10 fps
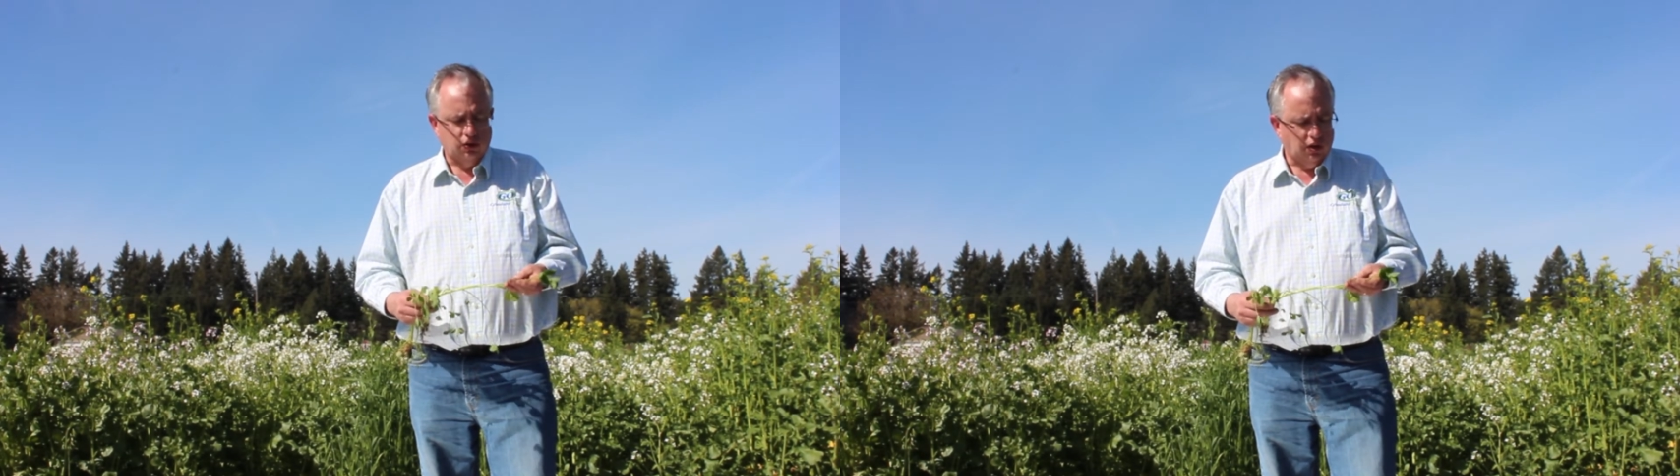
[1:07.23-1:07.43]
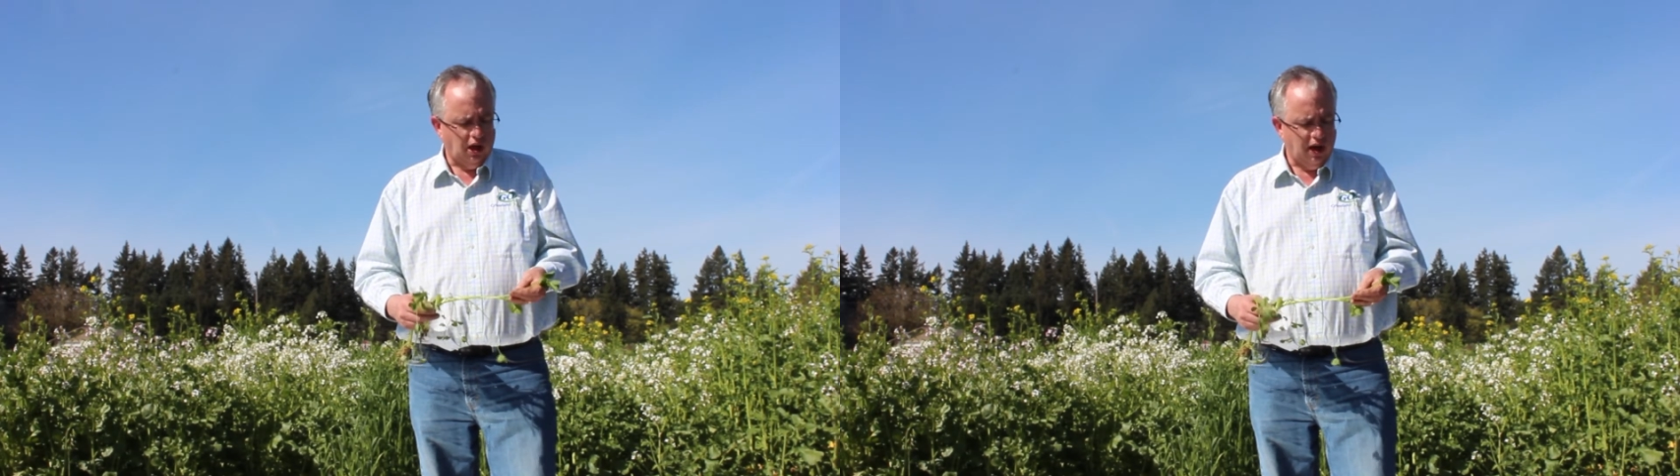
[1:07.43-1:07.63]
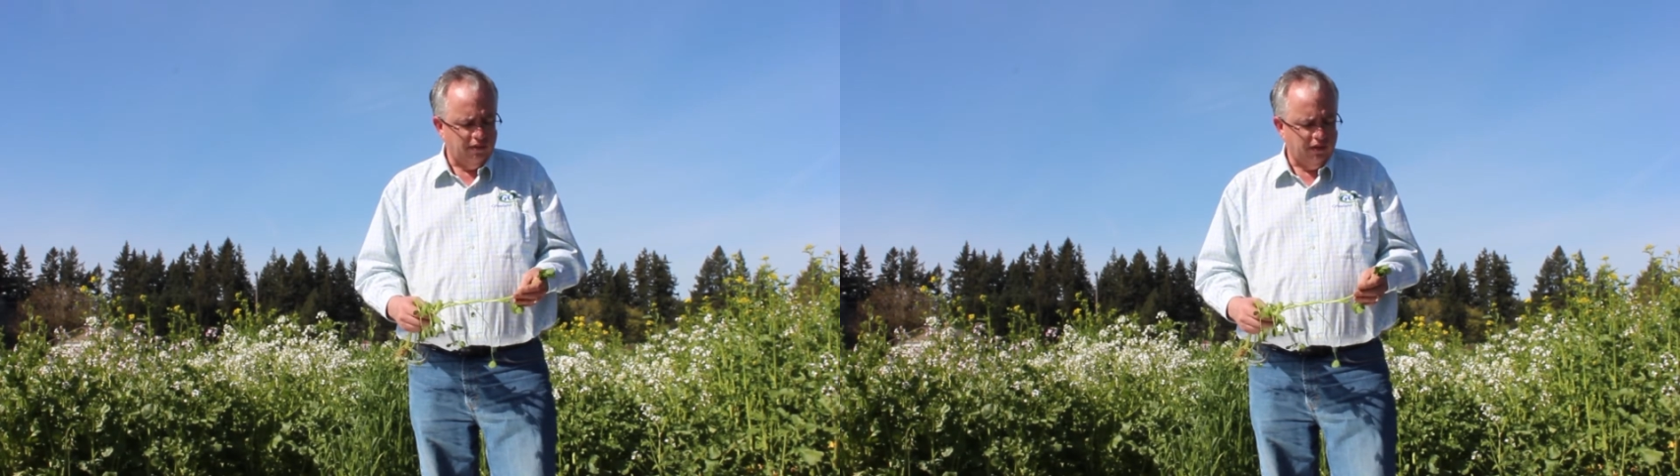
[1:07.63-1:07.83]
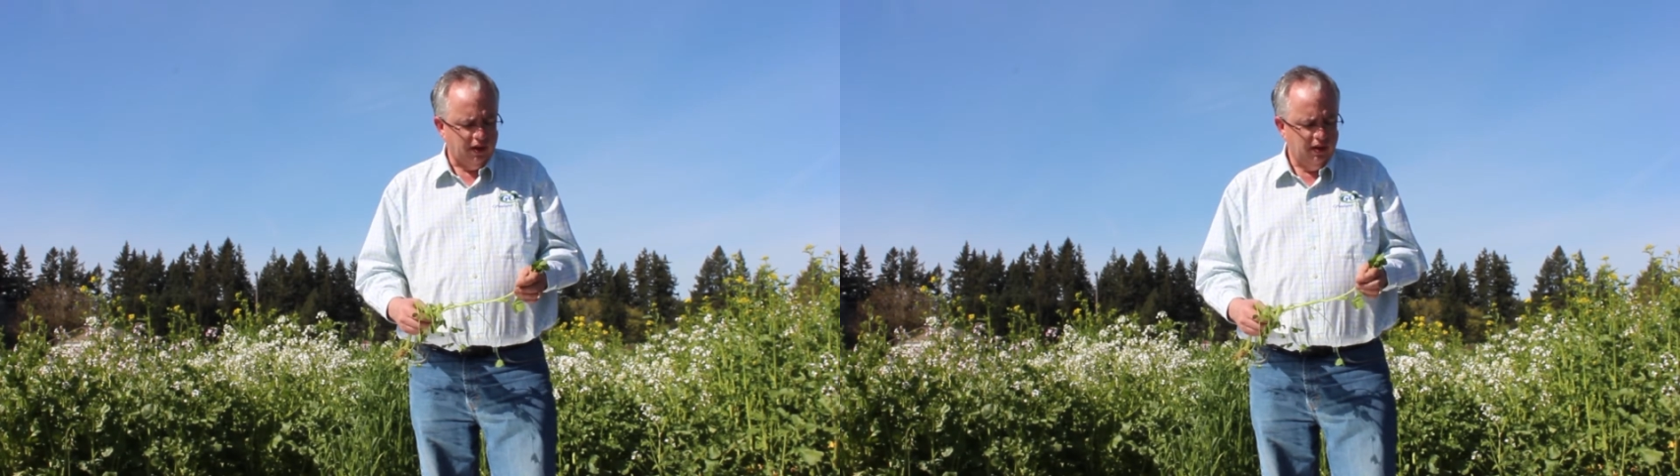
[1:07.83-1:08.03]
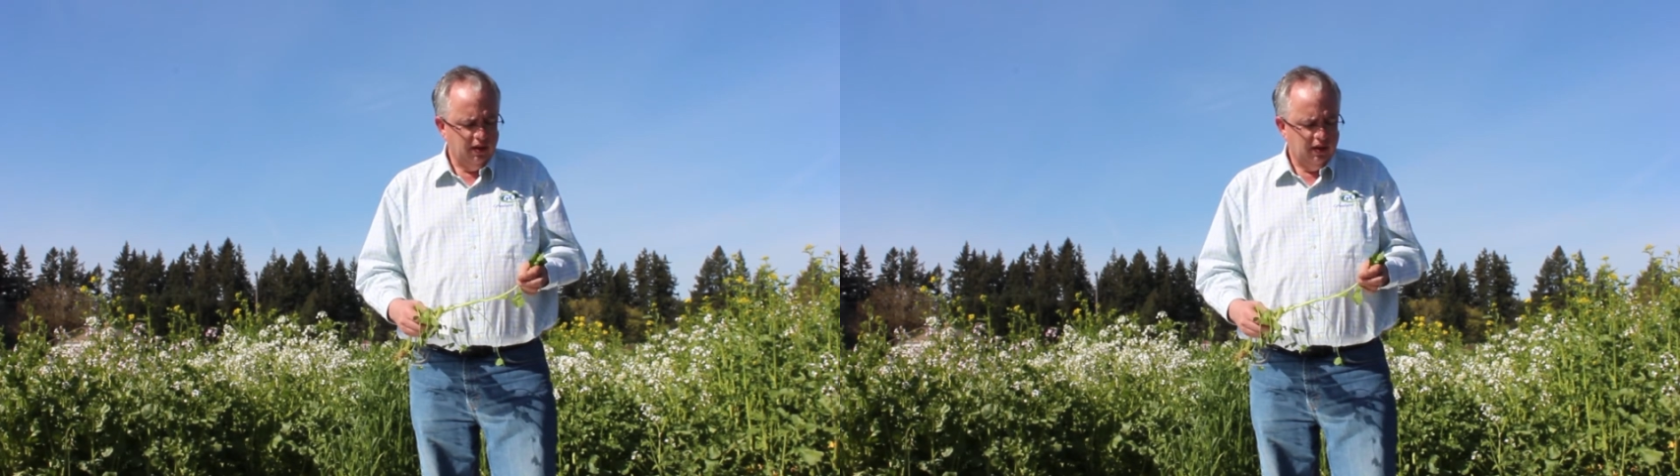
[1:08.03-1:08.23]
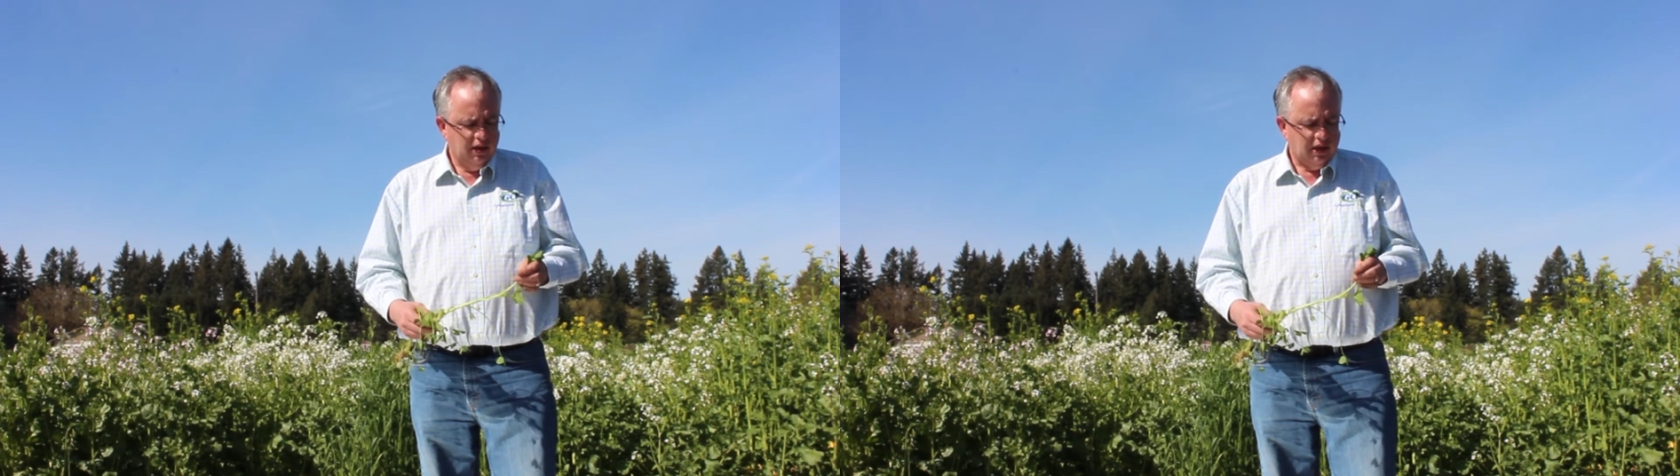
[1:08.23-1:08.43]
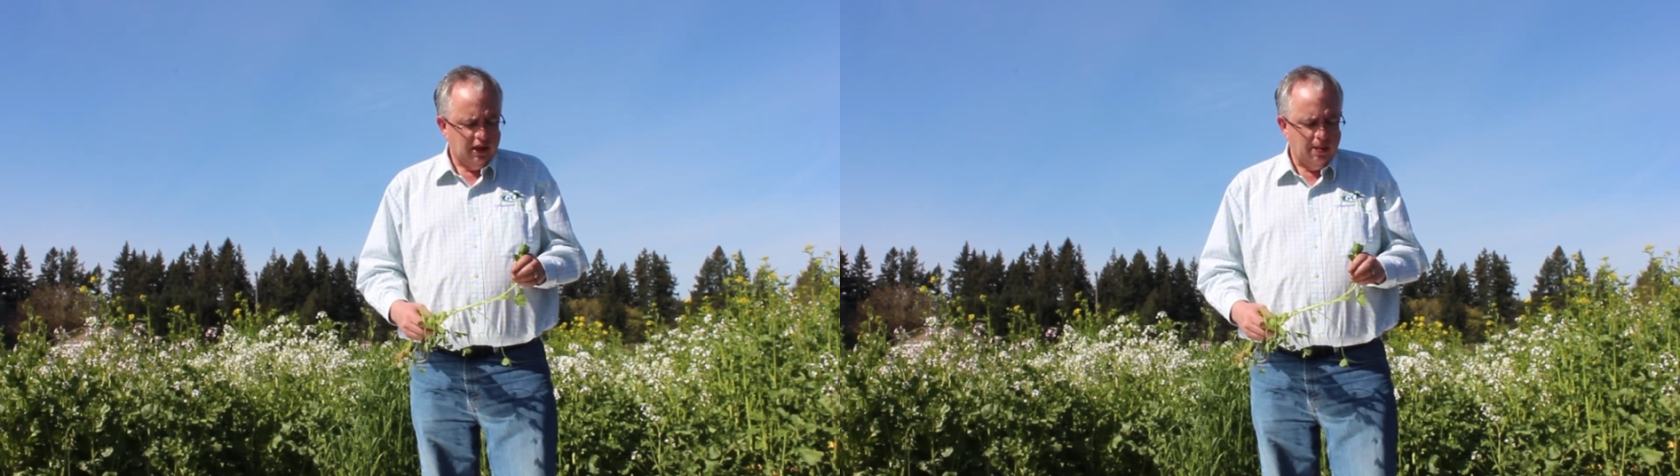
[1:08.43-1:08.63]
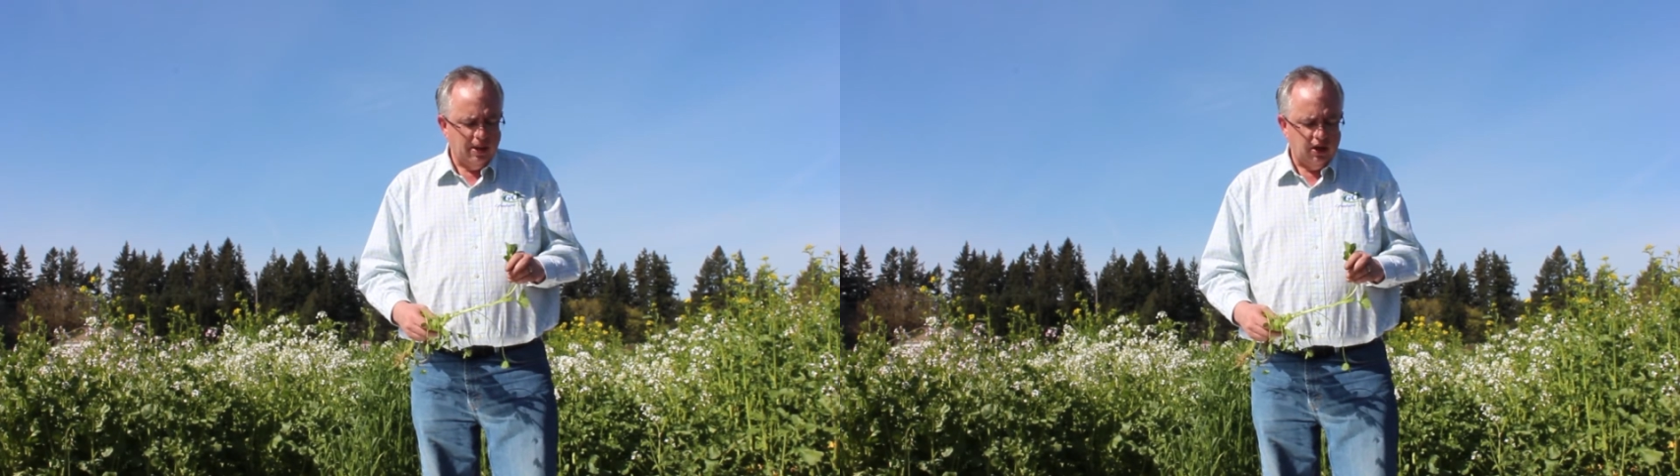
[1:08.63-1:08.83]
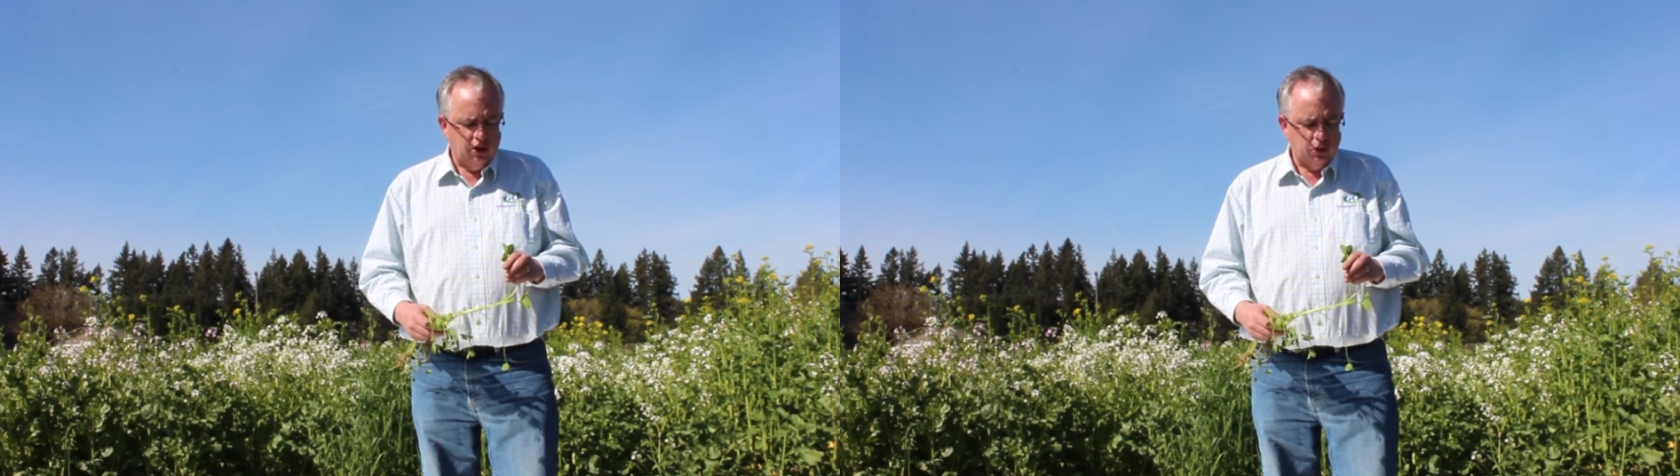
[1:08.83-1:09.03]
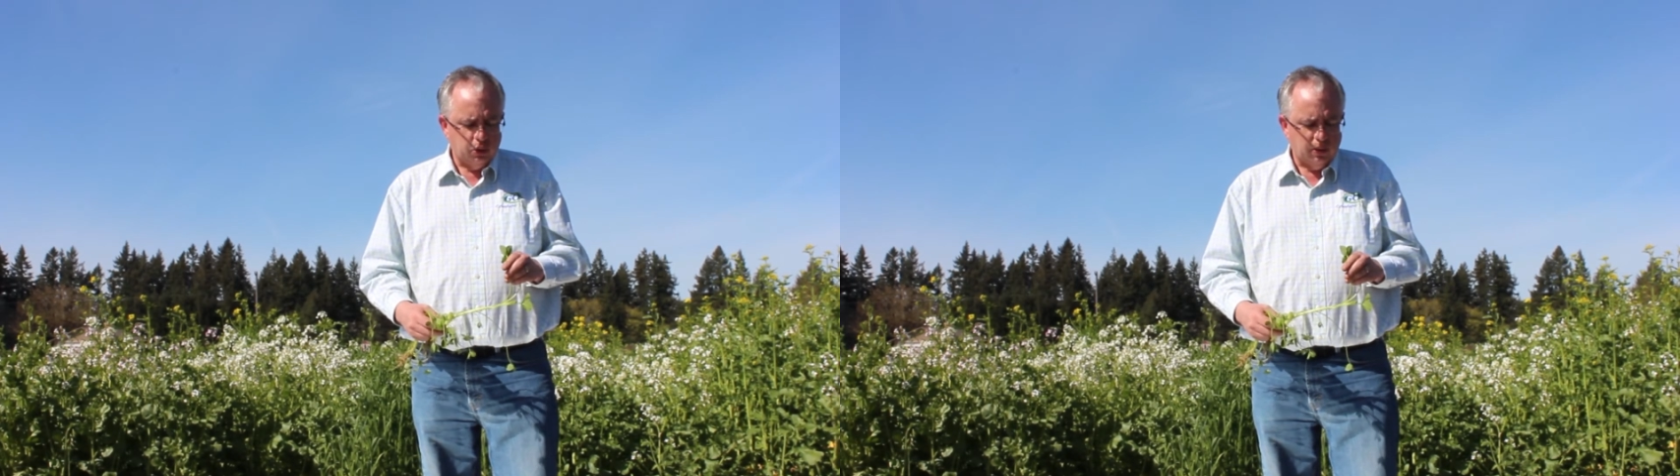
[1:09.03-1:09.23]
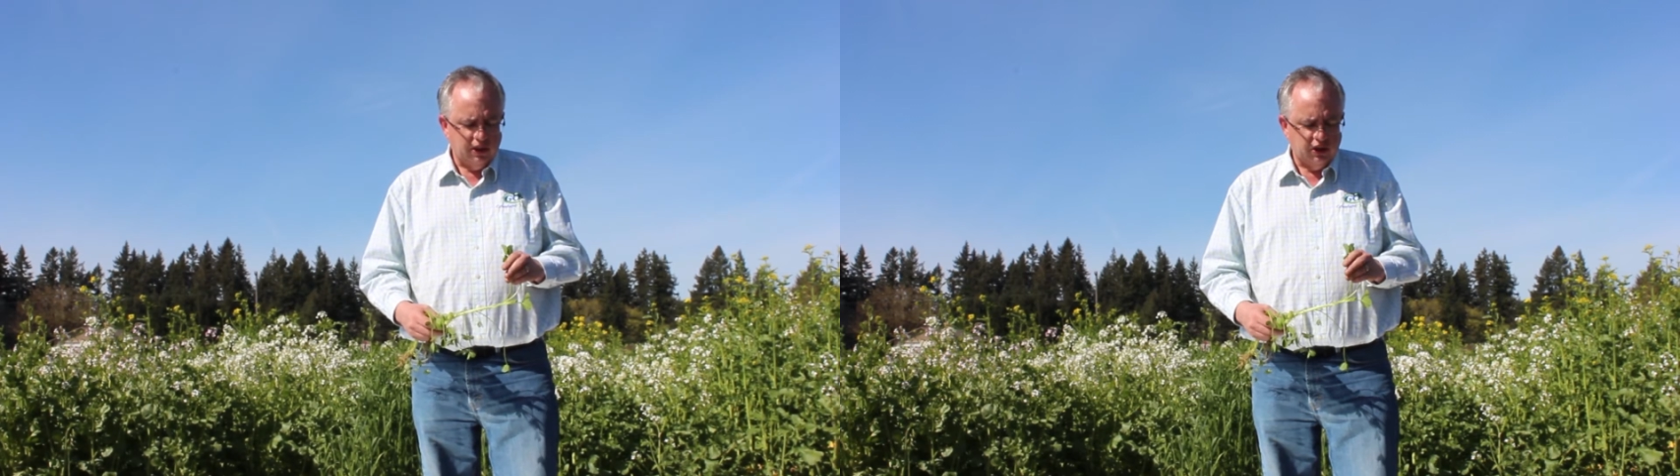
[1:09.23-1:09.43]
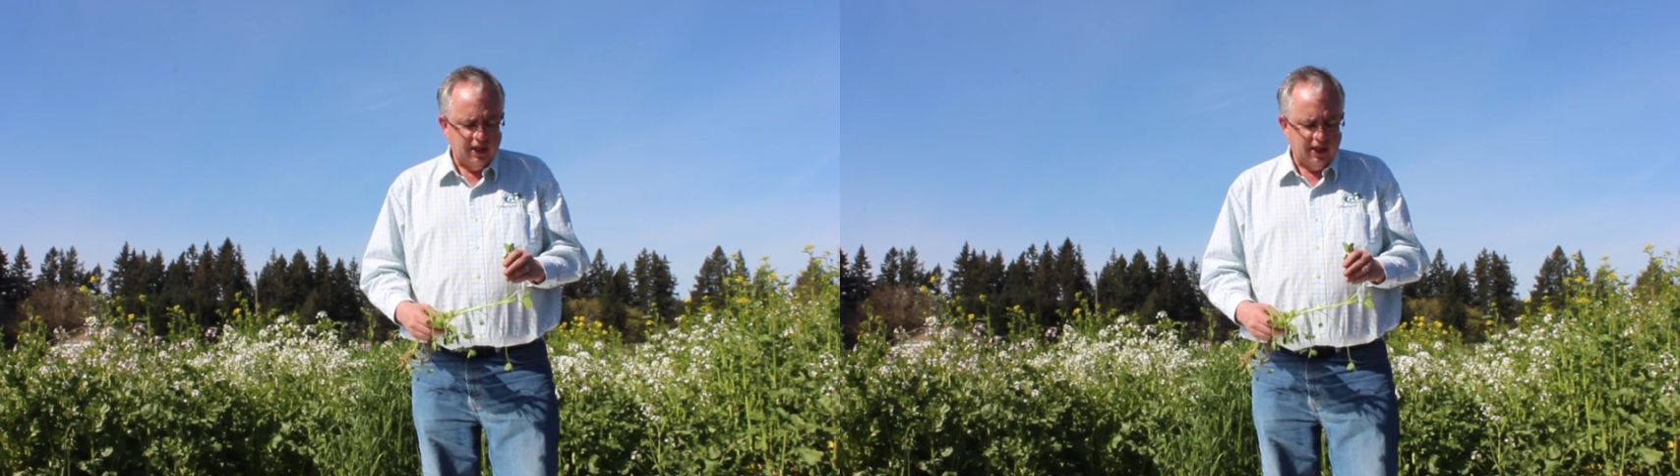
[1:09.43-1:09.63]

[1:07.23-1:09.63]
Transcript: There's a lot of uh, limited nutrition